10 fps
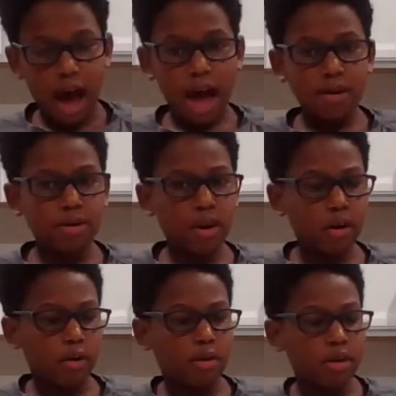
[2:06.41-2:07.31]
I don't
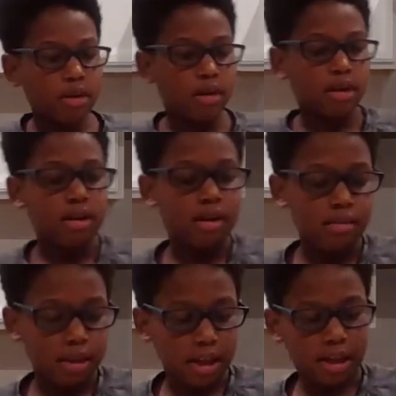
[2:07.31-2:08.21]
know.
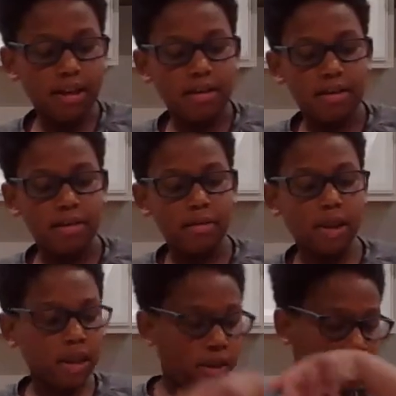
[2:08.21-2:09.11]
Like
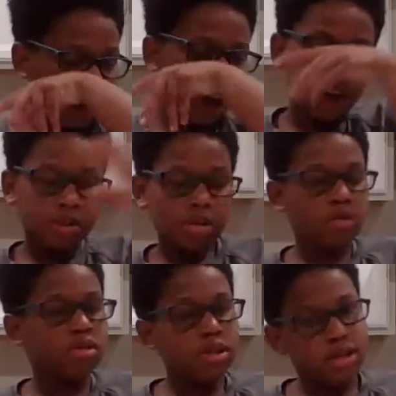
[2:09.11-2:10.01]
you can also
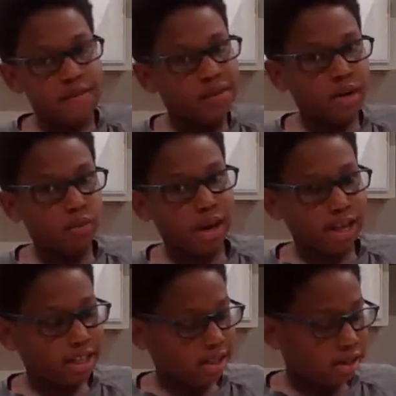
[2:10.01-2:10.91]
use different
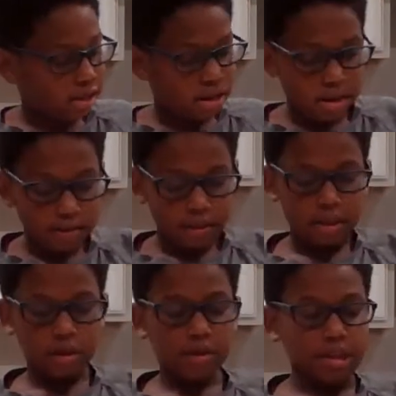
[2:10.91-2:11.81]
ways.
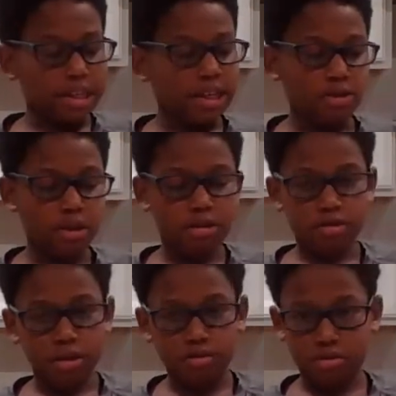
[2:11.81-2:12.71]
You don't need Trader
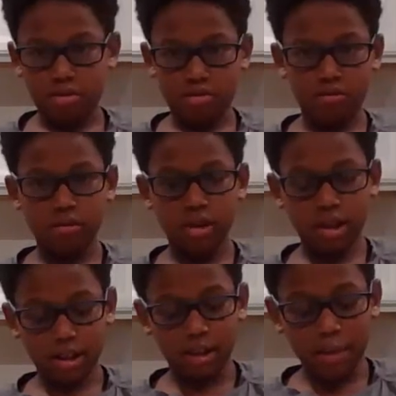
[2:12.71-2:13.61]
Joe's
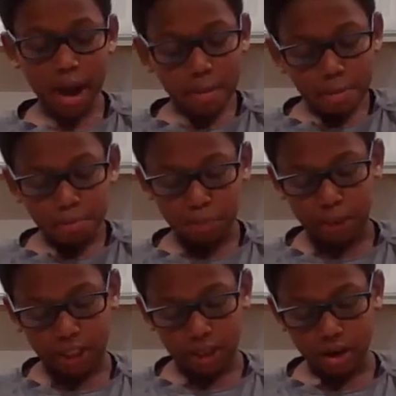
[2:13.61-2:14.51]
because it might
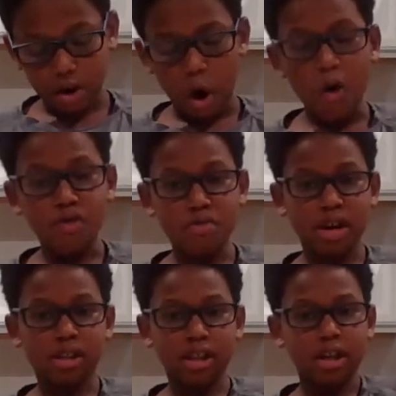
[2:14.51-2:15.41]
be
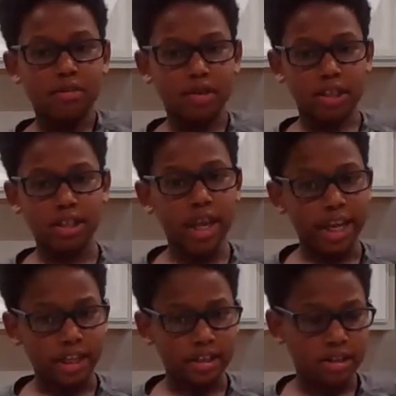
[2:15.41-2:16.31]
overpriced in different
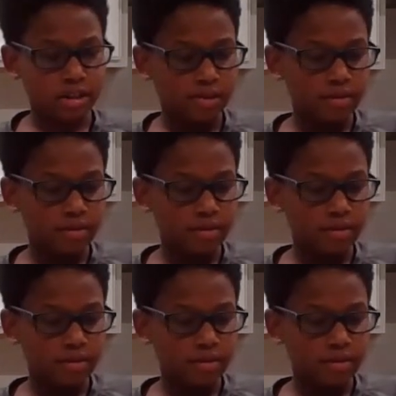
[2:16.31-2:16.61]
states.